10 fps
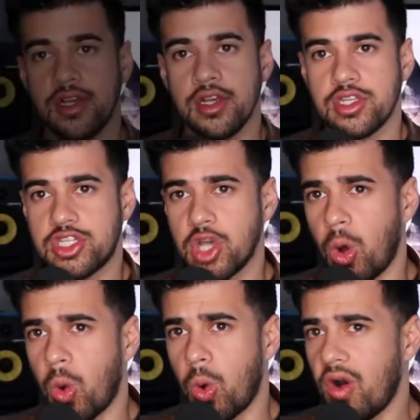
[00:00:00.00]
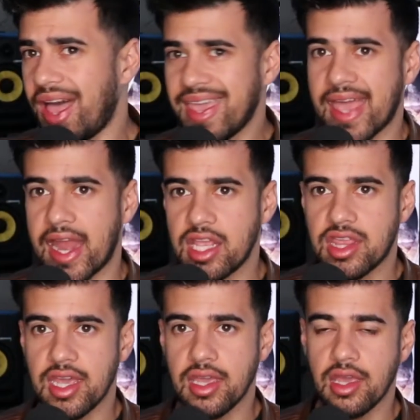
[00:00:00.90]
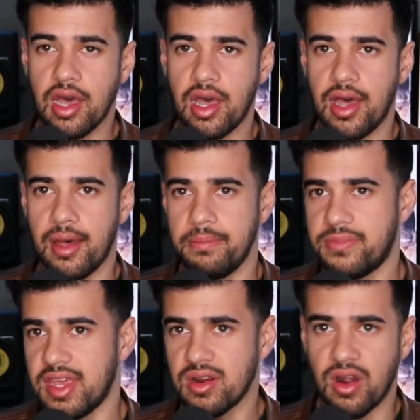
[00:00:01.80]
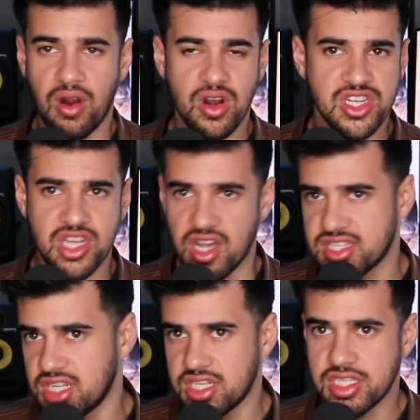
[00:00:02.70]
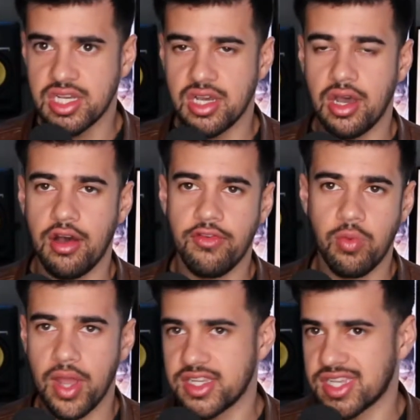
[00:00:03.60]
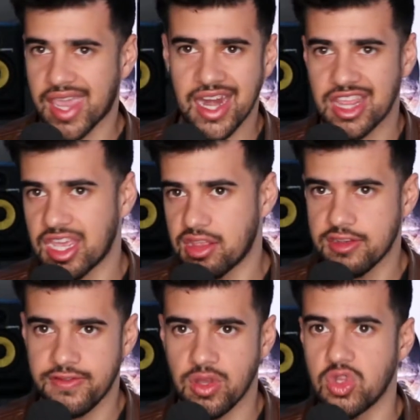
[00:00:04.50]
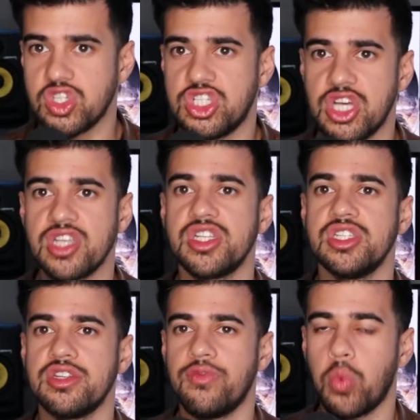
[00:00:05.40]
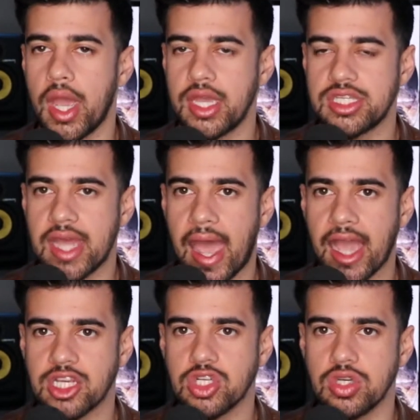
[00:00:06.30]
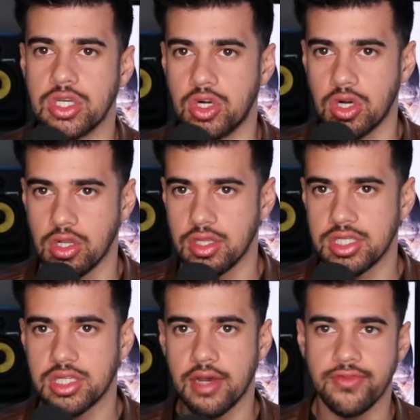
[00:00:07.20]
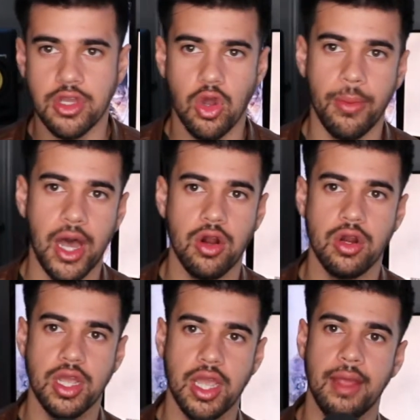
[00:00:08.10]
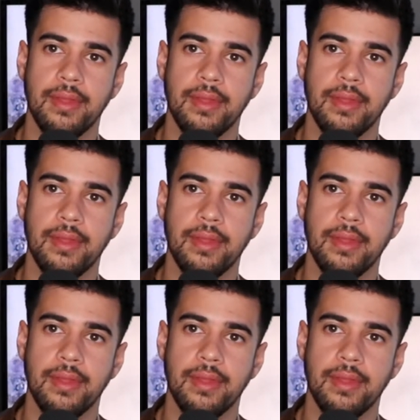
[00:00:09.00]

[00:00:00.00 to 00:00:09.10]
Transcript: So, like anything, um, there are dozens of ways, like anything in this field, there's dozens of ways to actually learn this stuff, to go about learning it.